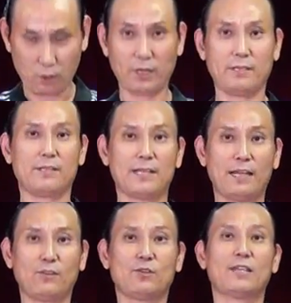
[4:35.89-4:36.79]
and pull
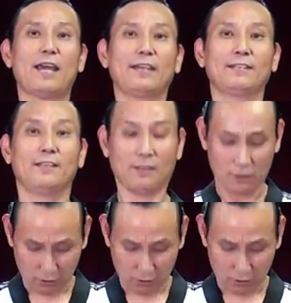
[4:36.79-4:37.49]
it side to side.